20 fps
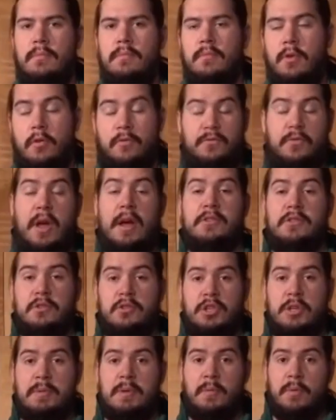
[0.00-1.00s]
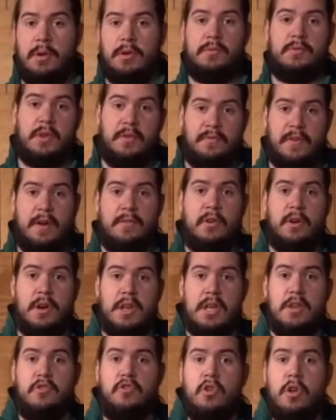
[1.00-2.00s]
or 1,000 GP one, let's get 500
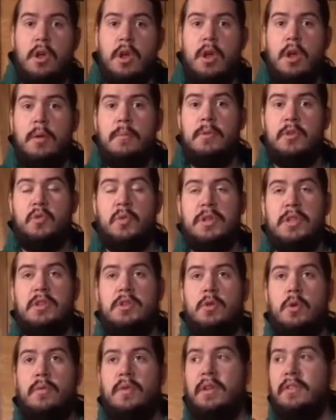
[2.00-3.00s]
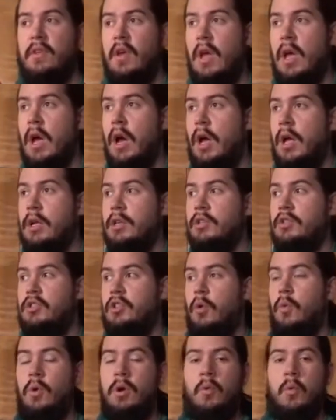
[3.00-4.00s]
each, between the two of us.
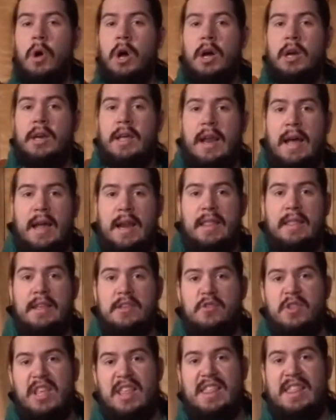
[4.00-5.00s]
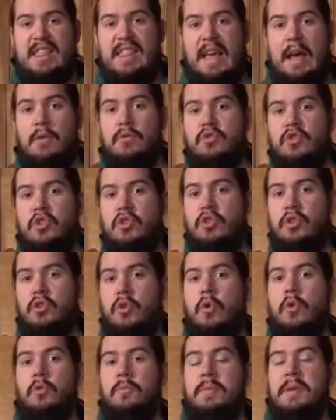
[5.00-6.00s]
So we're walking out of this with 1,000
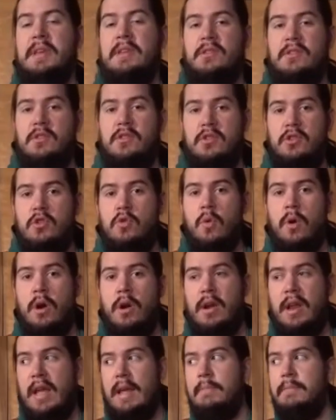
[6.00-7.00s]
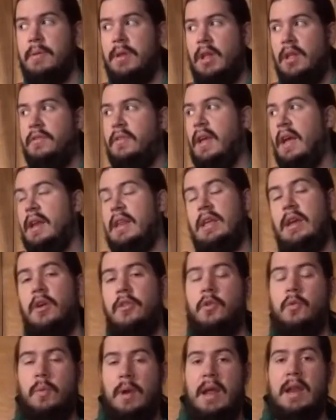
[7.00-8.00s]
gold pieces to our name, plus any
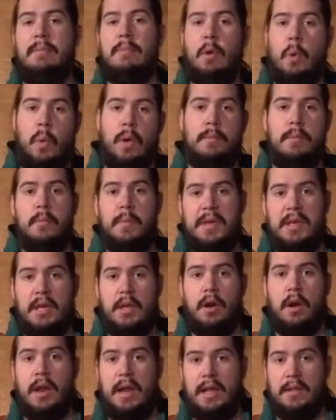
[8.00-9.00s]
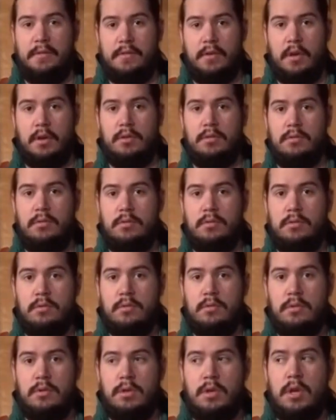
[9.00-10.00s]
other random equipment we can get our hands on.
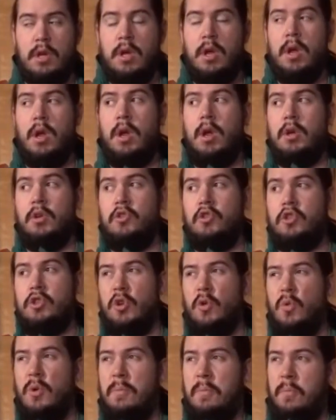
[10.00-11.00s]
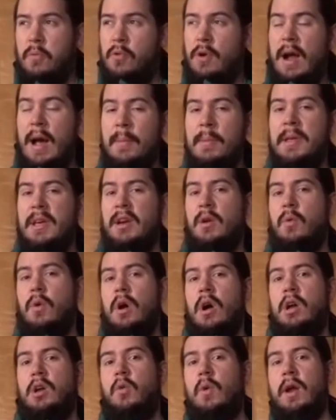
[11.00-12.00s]
So we're probably going to
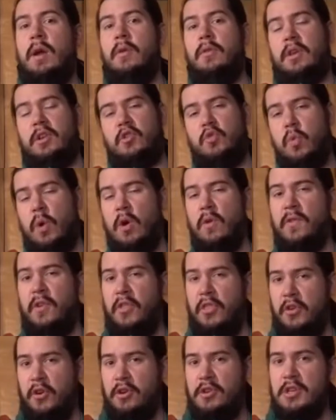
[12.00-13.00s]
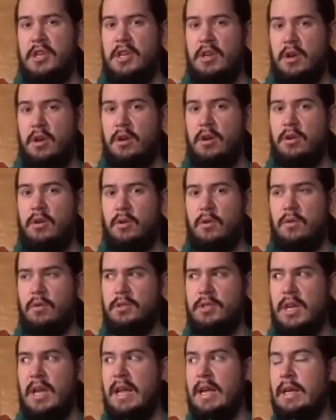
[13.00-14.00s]
walk away with like 12 or 1,300
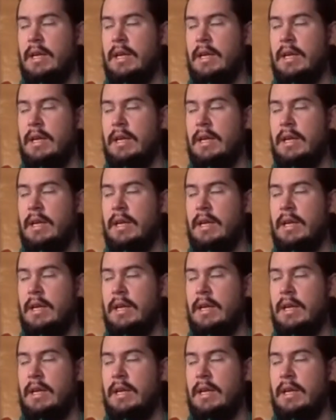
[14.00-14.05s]
gold.